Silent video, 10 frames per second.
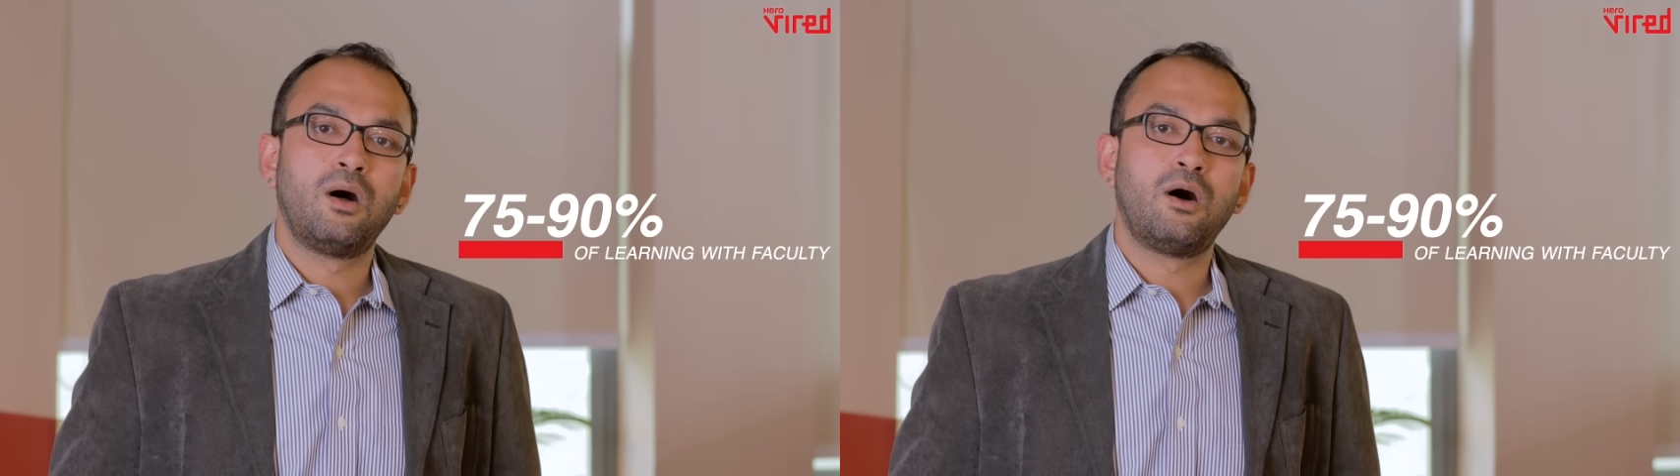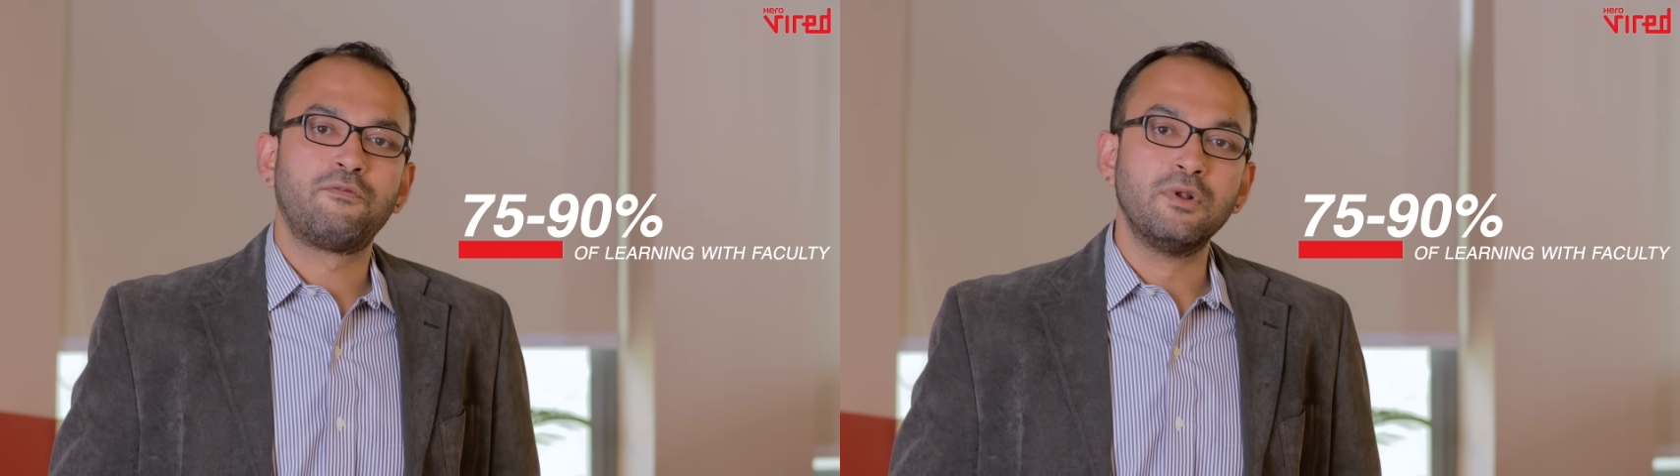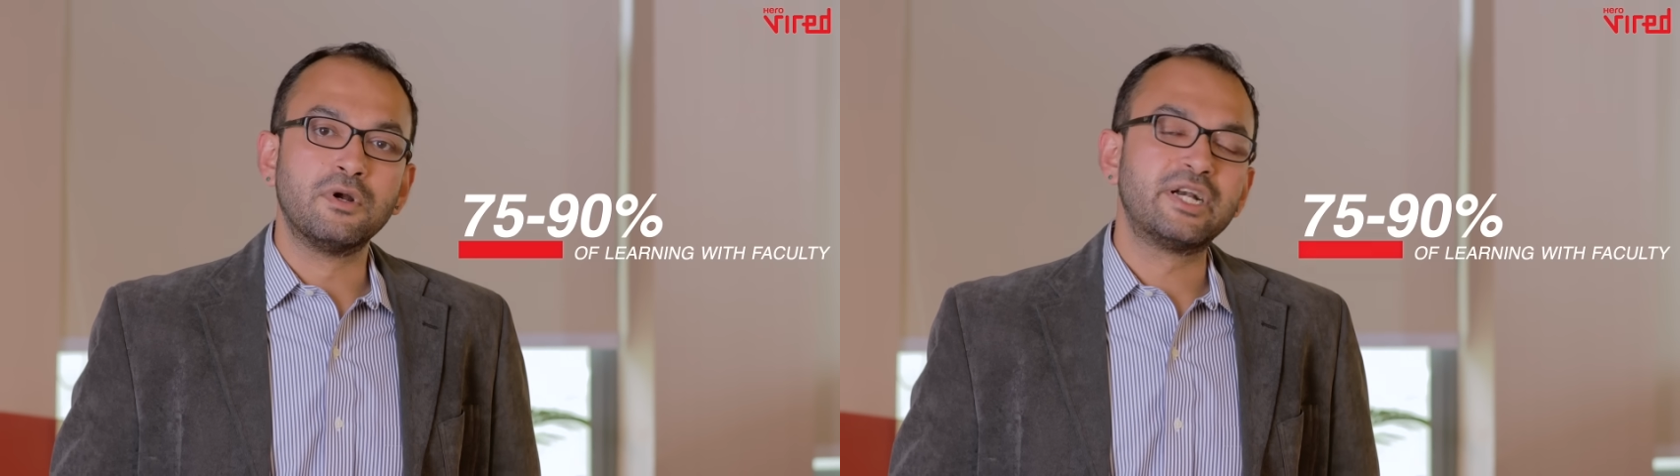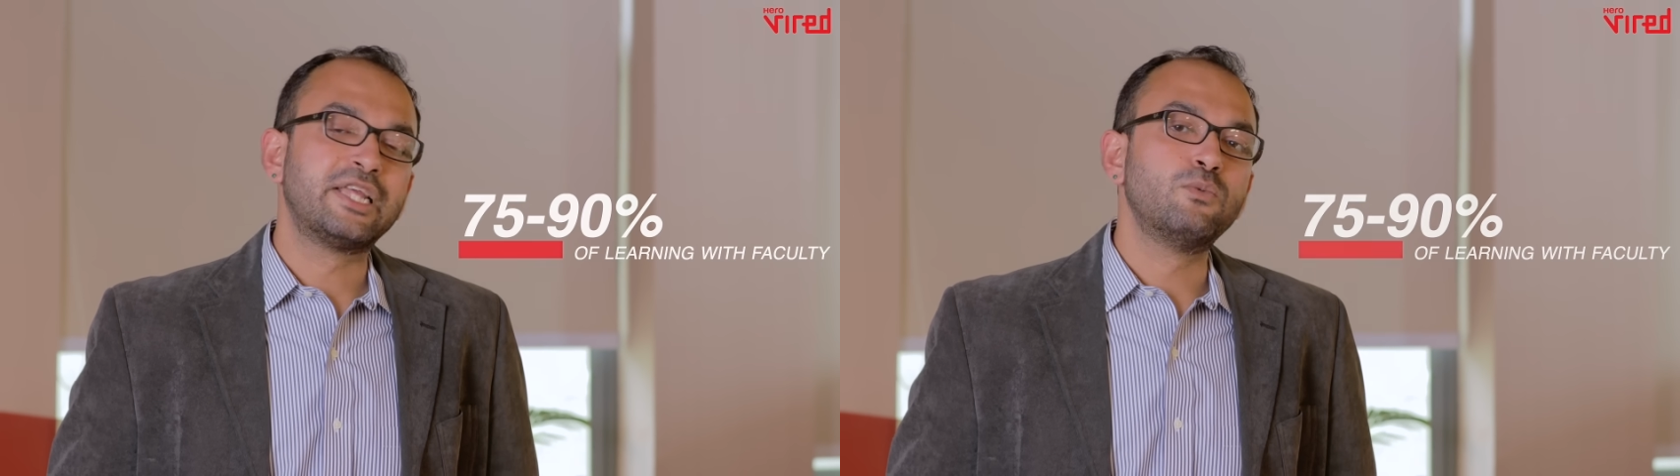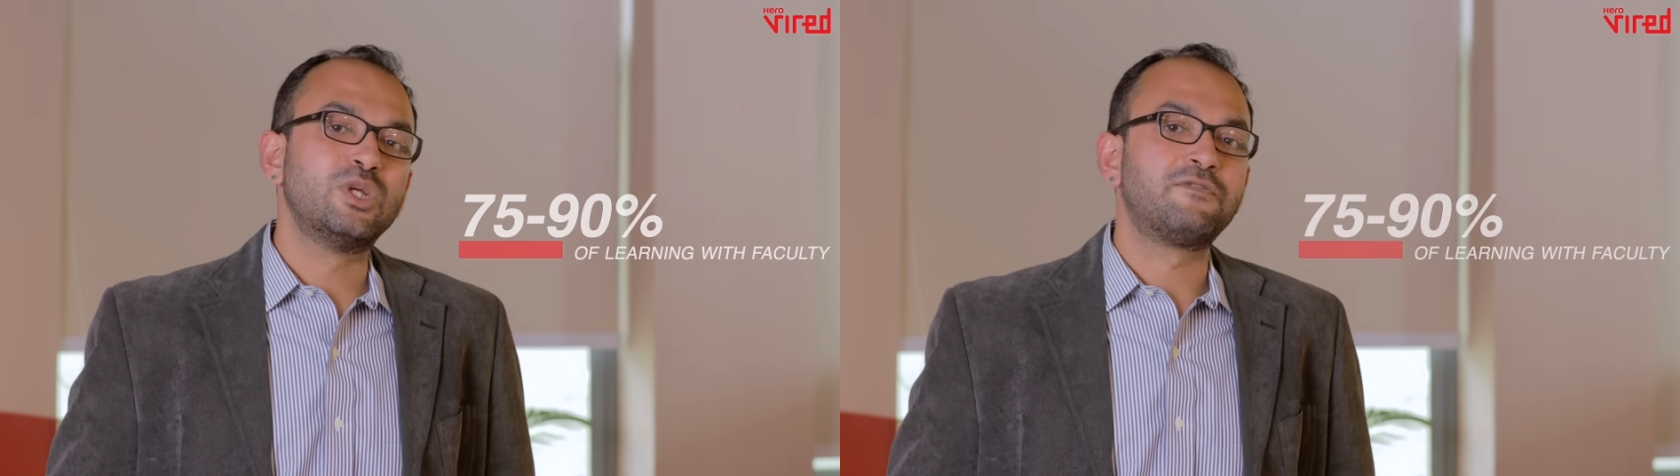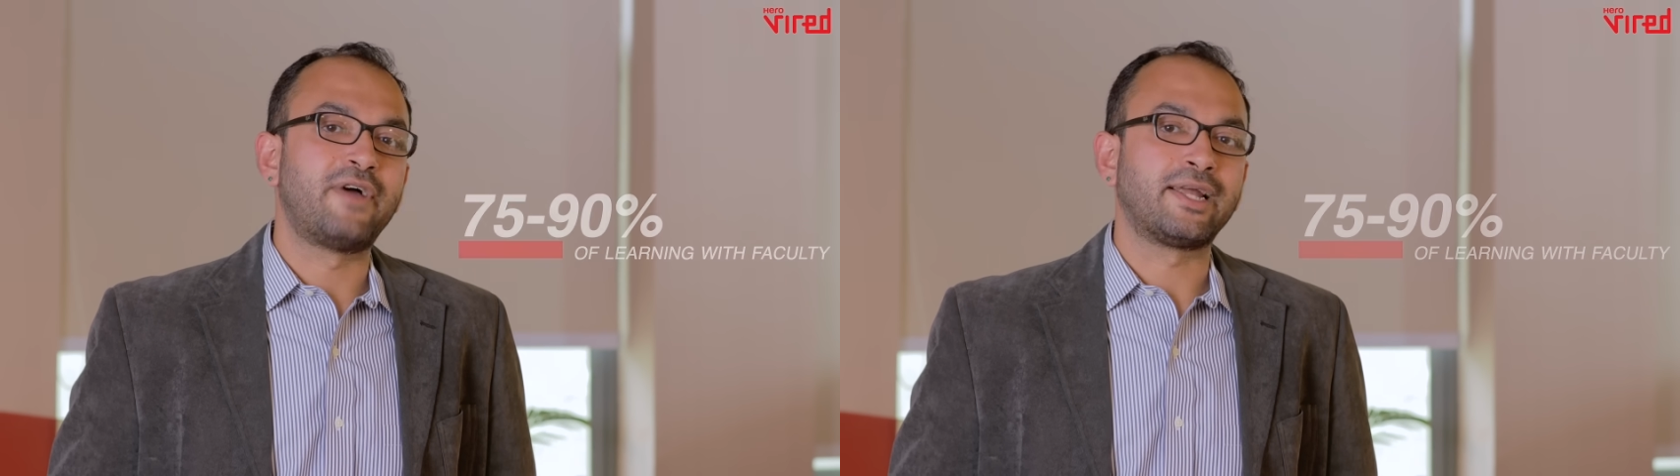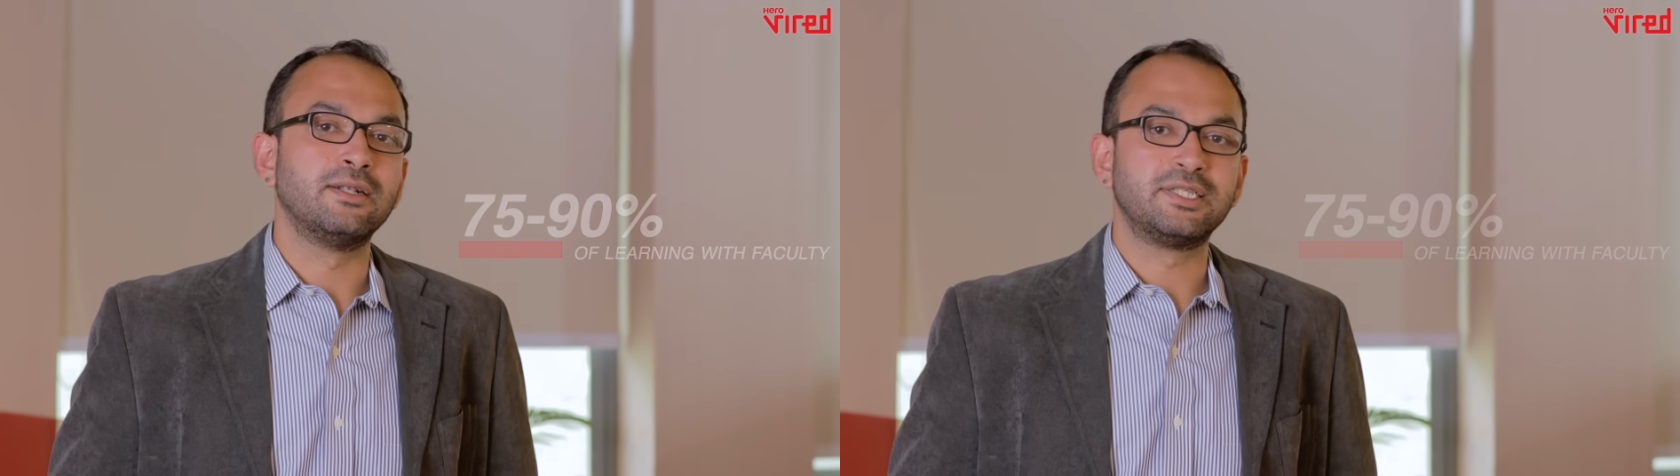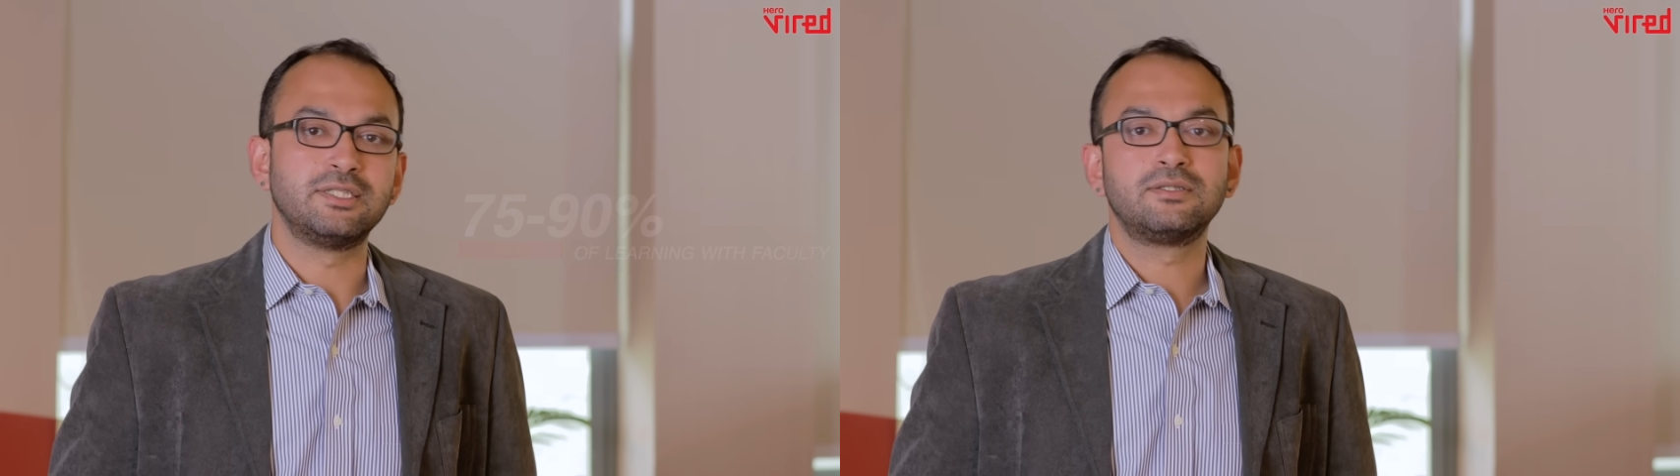of learning with
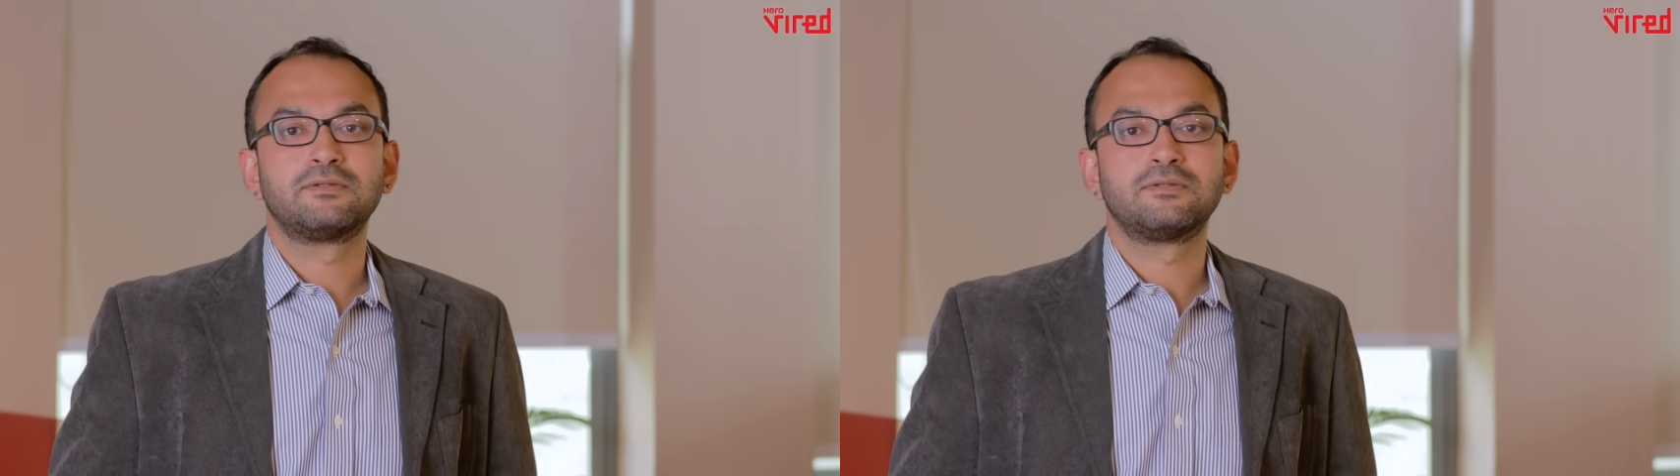faculty.